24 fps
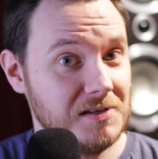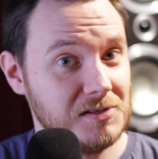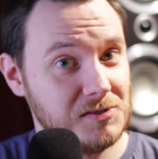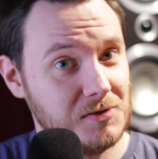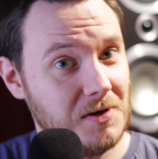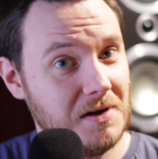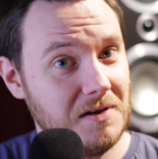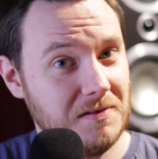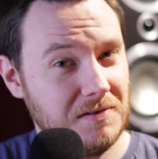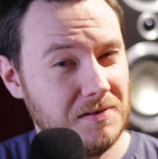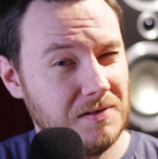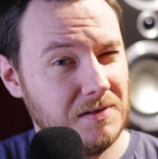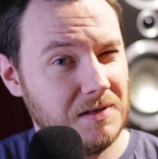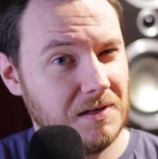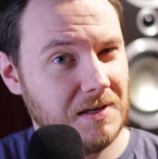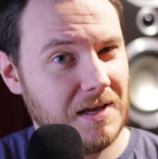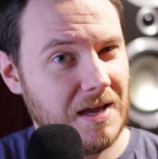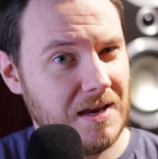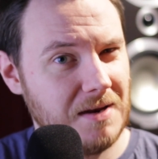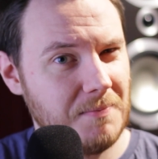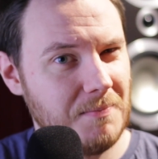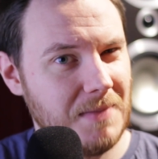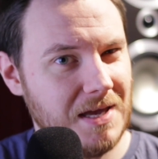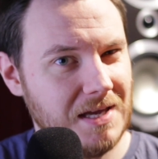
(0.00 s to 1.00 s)
So anything that
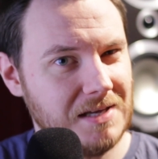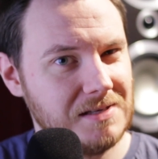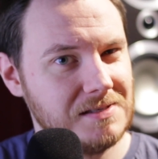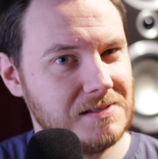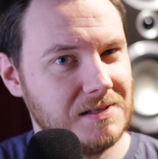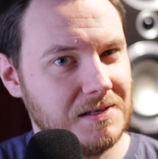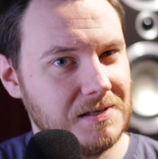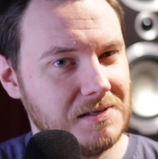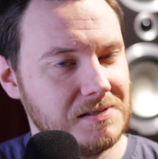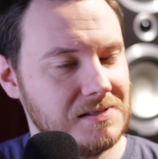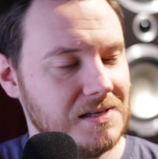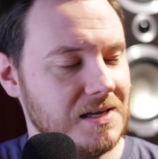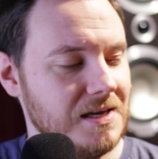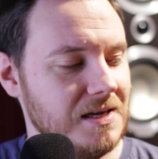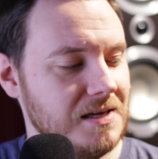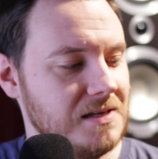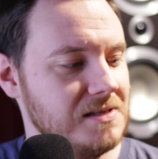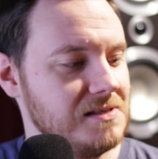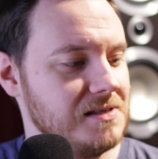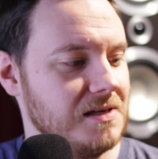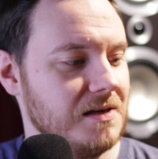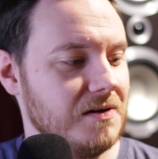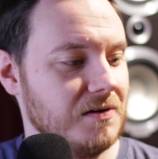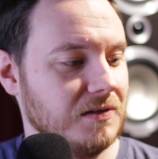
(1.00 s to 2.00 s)
kind of makes things
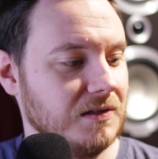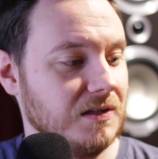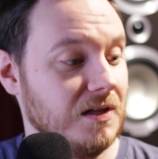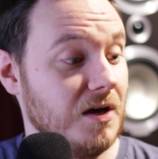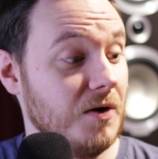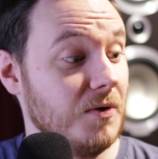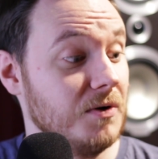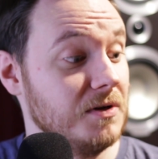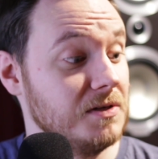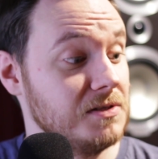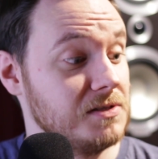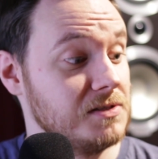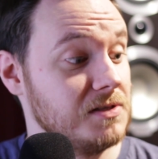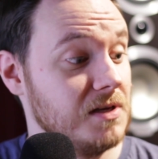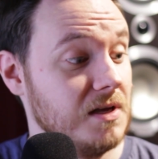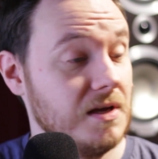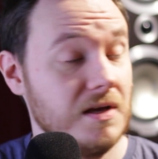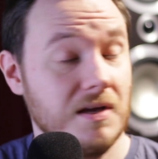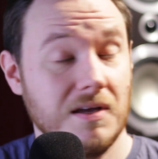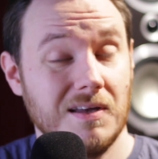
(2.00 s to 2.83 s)
easier and lowers